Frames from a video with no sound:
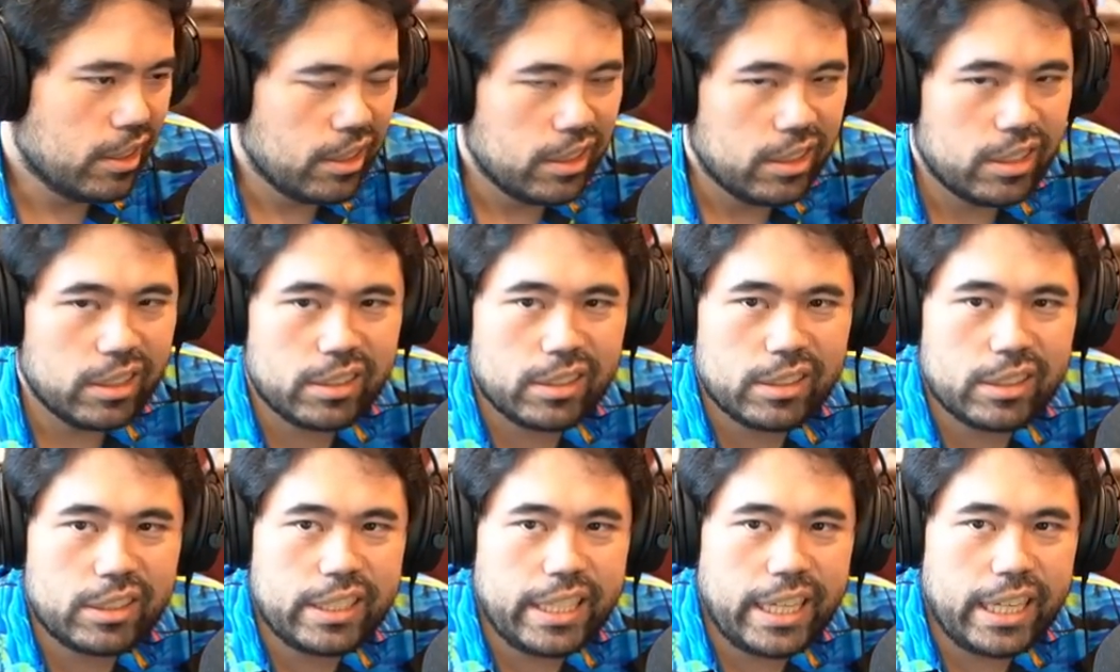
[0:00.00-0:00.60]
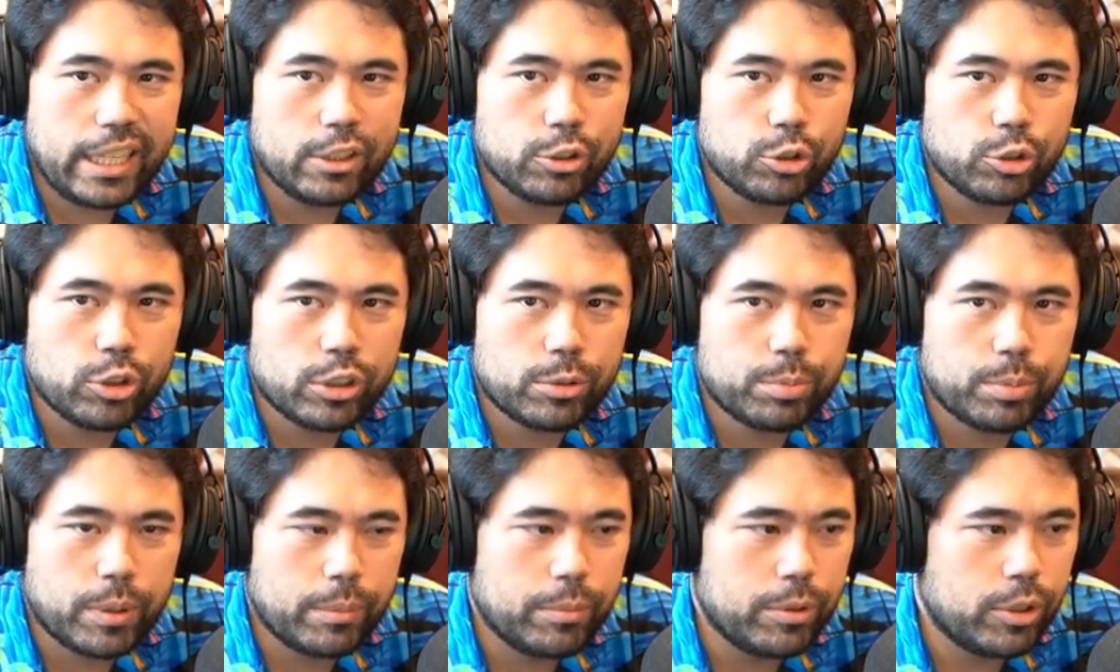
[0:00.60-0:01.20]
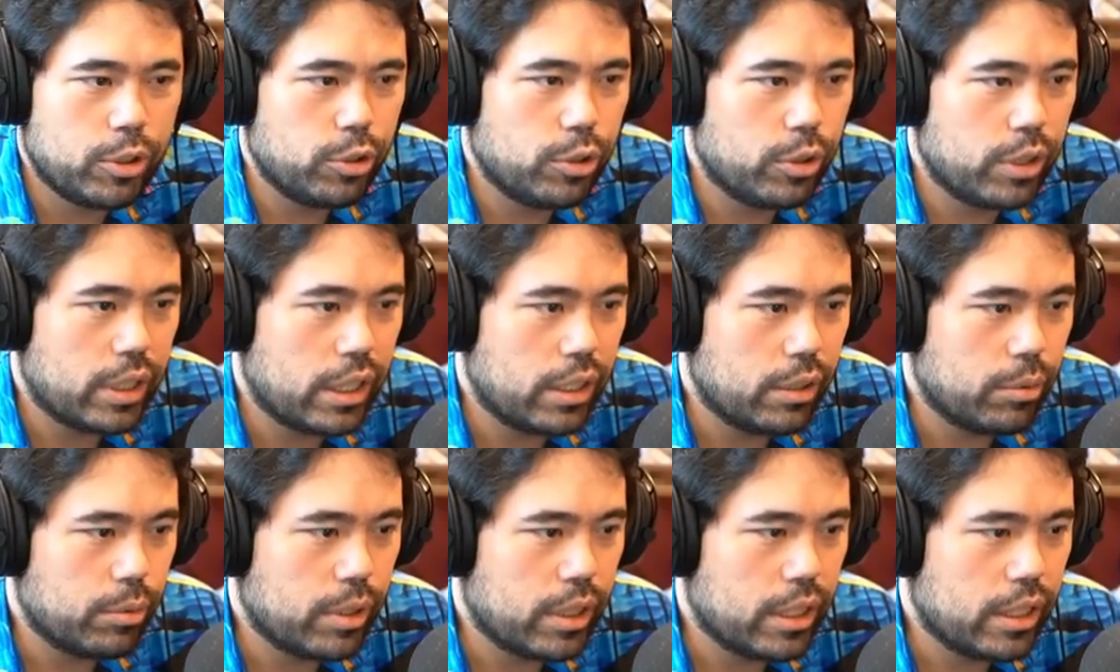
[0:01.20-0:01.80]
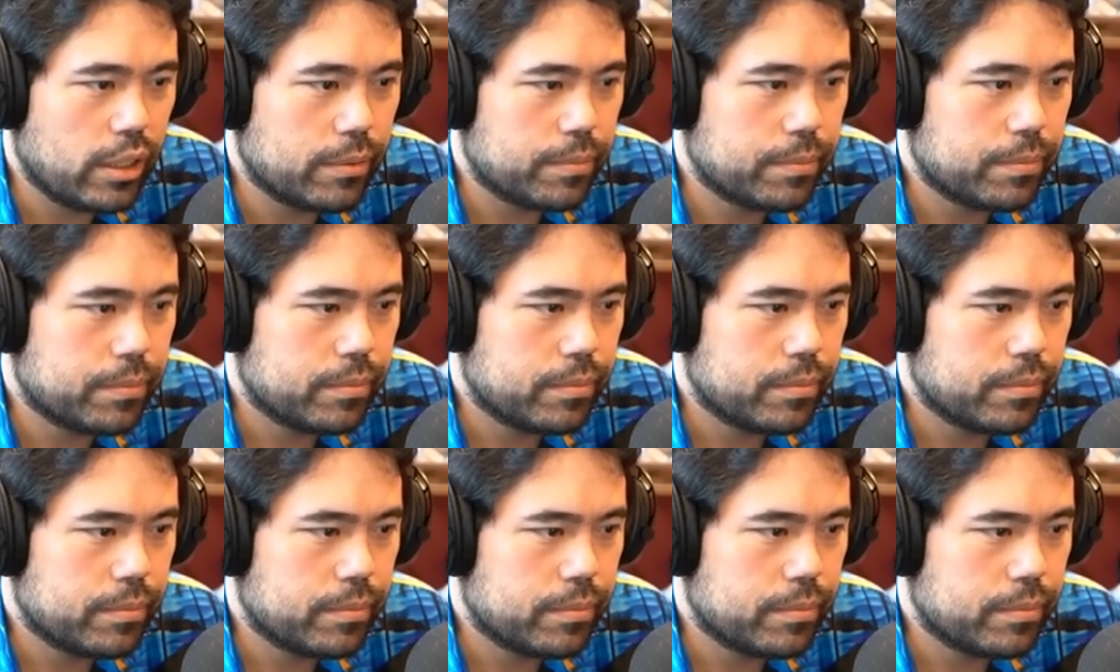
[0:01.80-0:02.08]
This is dangerous, but I'm going to do it anyway.